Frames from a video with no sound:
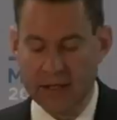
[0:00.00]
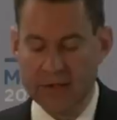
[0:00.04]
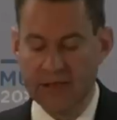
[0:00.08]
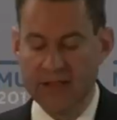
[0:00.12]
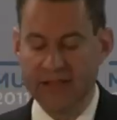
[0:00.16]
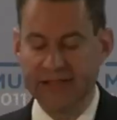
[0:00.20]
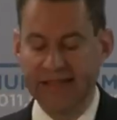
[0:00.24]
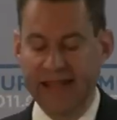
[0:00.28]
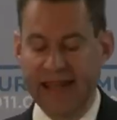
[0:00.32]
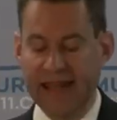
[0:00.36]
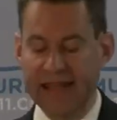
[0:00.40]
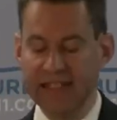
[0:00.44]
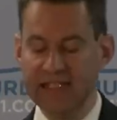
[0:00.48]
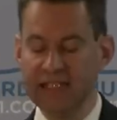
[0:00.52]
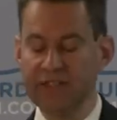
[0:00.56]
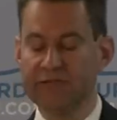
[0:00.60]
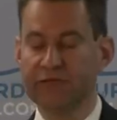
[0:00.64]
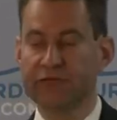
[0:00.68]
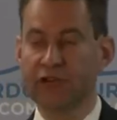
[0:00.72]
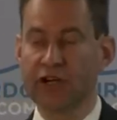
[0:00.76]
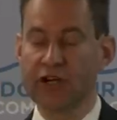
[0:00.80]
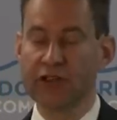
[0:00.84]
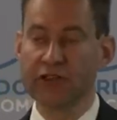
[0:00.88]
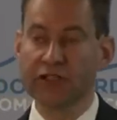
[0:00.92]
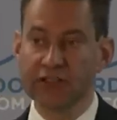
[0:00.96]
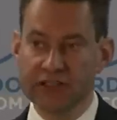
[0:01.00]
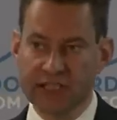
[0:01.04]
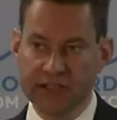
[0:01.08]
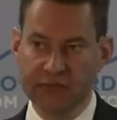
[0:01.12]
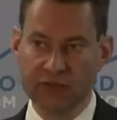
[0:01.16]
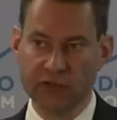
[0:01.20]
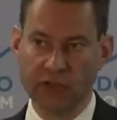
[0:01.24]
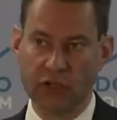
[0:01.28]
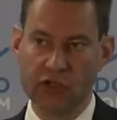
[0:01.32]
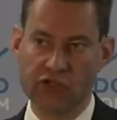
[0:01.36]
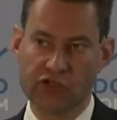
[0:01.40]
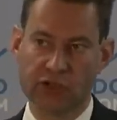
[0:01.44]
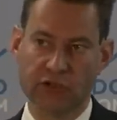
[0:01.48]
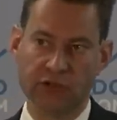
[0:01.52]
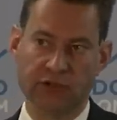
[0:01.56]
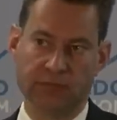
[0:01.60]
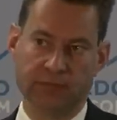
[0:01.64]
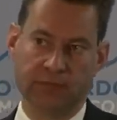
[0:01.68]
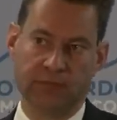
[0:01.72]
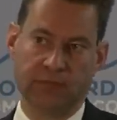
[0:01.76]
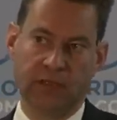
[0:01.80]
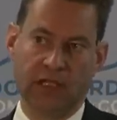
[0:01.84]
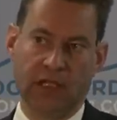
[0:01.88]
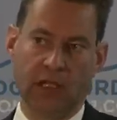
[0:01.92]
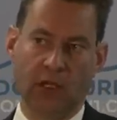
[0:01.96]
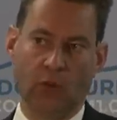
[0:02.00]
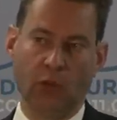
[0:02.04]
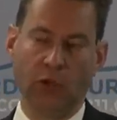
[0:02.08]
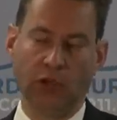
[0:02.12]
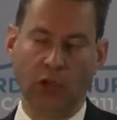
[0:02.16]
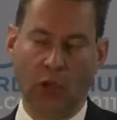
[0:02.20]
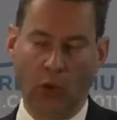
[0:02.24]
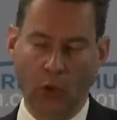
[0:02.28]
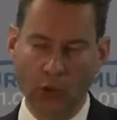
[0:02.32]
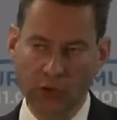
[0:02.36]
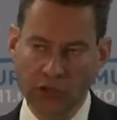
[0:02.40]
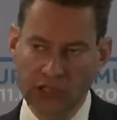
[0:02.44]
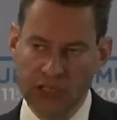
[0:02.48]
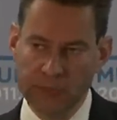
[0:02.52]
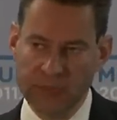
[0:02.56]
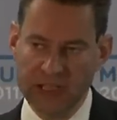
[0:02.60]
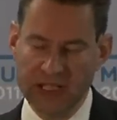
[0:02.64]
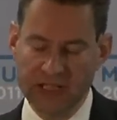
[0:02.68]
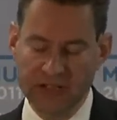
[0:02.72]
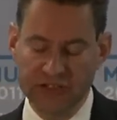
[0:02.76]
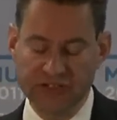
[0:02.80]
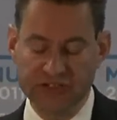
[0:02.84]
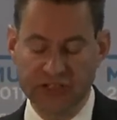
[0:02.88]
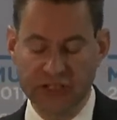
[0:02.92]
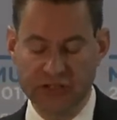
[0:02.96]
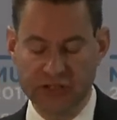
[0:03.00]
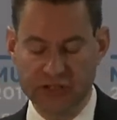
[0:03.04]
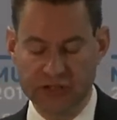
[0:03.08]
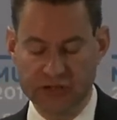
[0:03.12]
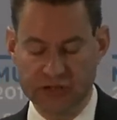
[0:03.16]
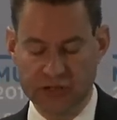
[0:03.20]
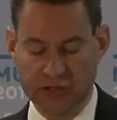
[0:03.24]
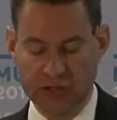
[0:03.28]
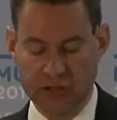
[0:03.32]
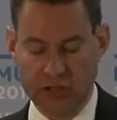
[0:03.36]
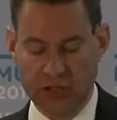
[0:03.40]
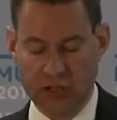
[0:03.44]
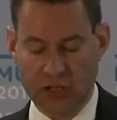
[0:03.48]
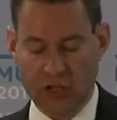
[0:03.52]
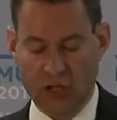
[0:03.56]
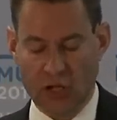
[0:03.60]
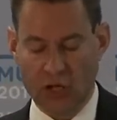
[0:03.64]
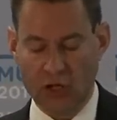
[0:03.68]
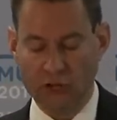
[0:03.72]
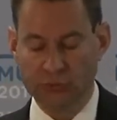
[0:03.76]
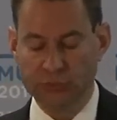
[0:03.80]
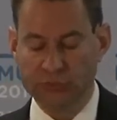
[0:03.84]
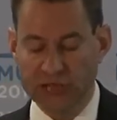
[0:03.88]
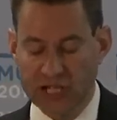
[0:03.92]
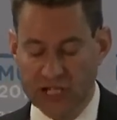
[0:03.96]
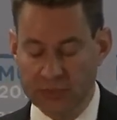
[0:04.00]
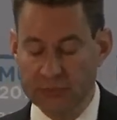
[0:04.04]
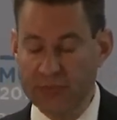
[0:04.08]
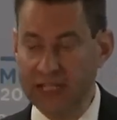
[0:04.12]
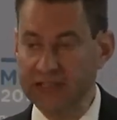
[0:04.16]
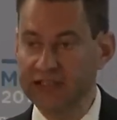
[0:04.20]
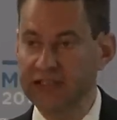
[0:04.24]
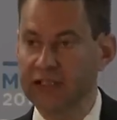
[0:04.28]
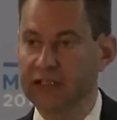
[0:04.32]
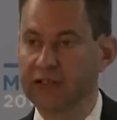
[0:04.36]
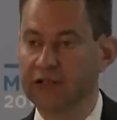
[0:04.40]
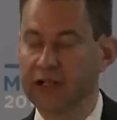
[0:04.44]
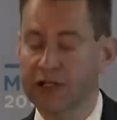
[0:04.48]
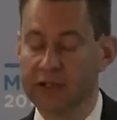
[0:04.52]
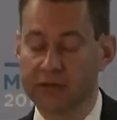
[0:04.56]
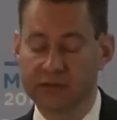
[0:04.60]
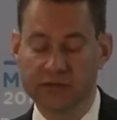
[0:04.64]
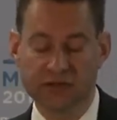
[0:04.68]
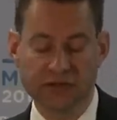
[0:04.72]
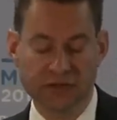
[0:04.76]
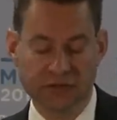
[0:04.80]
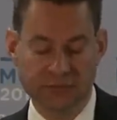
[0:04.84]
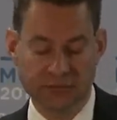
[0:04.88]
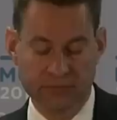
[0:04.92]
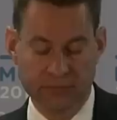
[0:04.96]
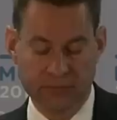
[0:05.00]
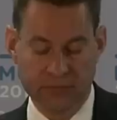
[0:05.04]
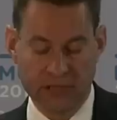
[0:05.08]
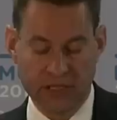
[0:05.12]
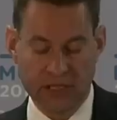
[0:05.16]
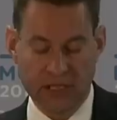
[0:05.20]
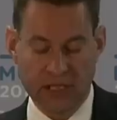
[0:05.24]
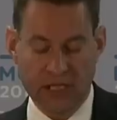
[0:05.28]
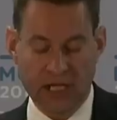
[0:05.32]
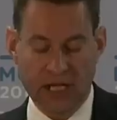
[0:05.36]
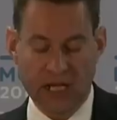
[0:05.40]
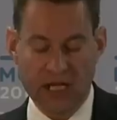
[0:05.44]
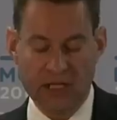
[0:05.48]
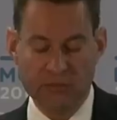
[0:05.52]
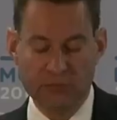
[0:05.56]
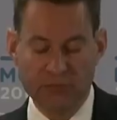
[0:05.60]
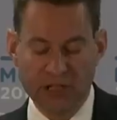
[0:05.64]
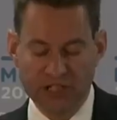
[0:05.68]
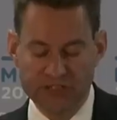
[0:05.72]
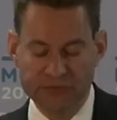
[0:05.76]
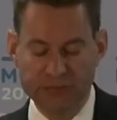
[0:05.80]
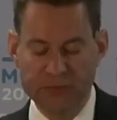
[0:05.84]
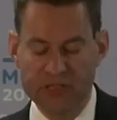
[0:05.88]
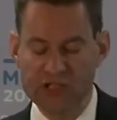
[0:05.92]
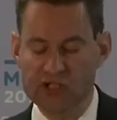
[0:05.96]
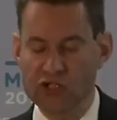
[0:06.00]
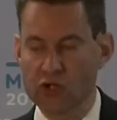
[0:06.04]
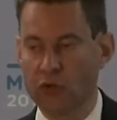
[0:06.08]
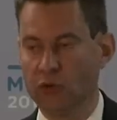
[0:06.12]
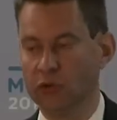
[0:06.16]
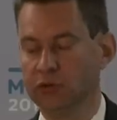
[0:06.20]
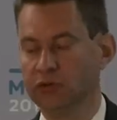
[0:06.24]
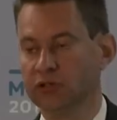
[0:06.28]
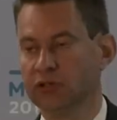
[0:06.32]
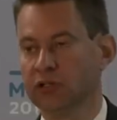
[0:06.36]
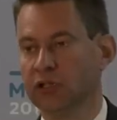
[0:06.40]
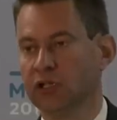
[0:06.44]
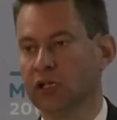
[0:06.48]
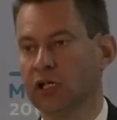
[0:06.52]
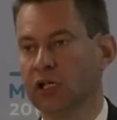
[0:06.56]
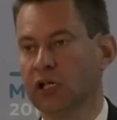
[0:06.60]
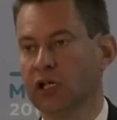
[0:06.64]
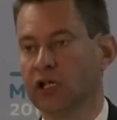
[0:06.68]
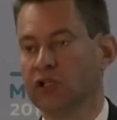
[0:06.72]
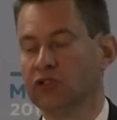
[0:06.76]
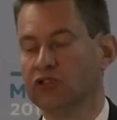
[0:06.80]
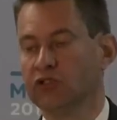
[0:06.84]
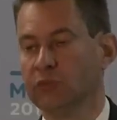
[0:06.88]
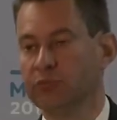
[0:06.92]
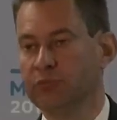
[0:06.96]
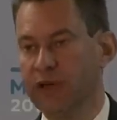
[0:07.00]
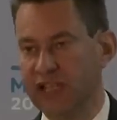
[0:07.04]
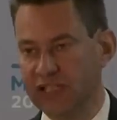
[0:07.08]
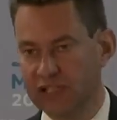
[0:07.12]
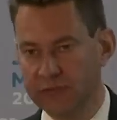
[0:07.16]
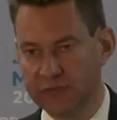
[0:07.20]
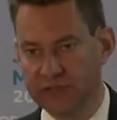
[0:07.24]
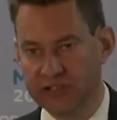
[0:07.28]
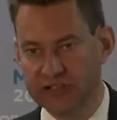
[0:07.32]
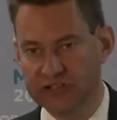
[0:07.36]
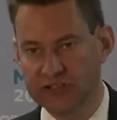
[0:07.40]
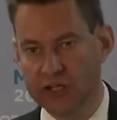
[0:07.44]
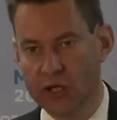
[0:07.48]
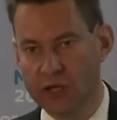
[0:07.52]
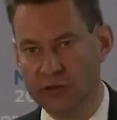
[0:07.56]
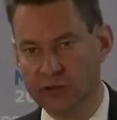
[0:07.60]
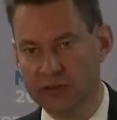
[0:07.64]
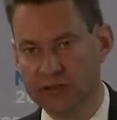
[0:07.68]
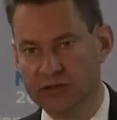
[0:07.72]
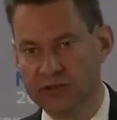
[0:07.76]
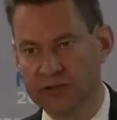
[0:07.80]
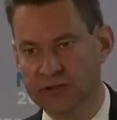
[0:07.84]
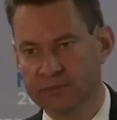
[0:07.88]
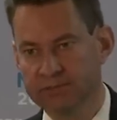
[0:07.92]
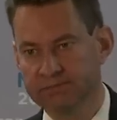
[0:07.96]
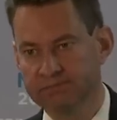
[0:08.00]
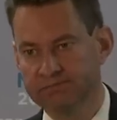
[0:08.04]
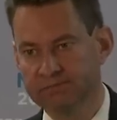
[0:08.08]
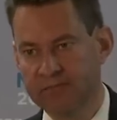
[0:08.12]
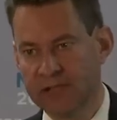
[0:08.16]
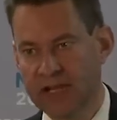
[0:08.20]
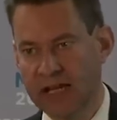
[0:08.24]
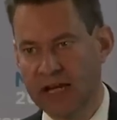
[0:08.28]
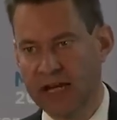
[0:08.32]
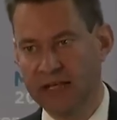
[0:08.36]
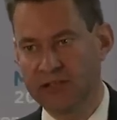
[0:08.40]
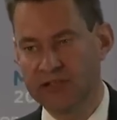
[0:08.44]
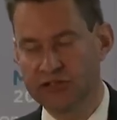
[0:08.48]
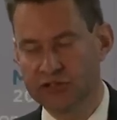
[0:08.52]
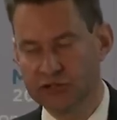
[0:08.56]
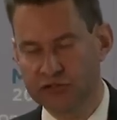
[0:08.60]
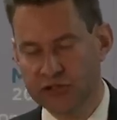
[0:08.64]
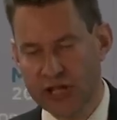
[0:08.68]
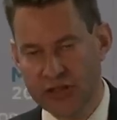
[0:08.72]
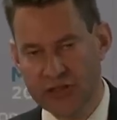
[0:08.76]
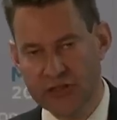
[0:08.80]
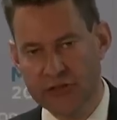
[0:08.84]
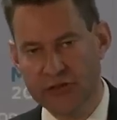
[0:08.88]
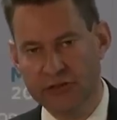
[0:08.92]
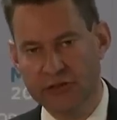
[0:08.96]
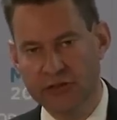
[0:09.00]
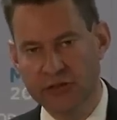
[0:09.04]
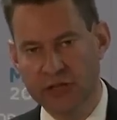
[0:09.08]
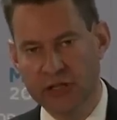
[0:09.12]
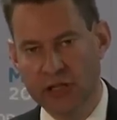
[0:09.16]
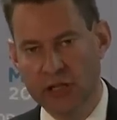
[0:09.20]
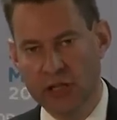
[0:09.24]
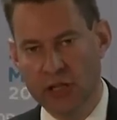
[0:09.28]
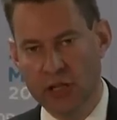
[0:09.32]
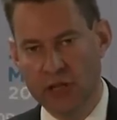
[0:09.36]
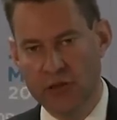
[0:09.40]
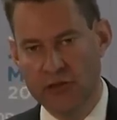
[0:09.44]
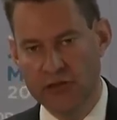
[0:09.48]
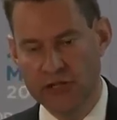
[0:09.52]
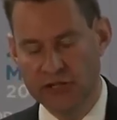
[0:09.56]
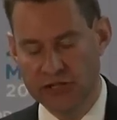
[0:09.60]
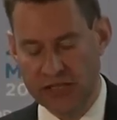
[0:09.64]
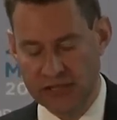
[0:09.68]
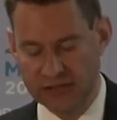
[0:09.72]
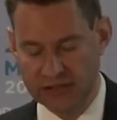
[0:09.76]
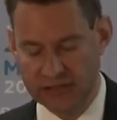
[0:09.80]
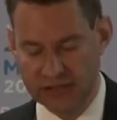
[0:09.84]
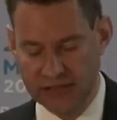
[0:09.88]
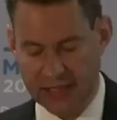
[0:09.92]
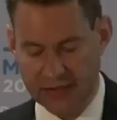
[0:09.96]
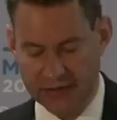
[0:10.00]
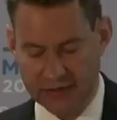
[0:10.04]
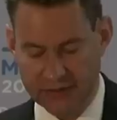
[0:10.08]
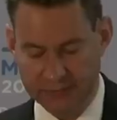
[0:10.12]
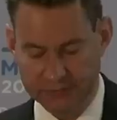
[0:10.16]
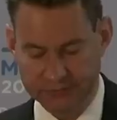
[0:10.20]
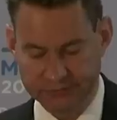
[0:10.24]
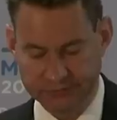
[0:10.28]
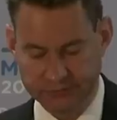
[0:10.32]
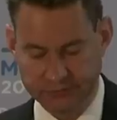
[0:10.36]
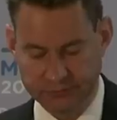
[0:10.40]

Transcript: that any further devolution will only be considered on pragmatic grounds. It must be shown to benefit Scotland and strengthen the United Kingdom.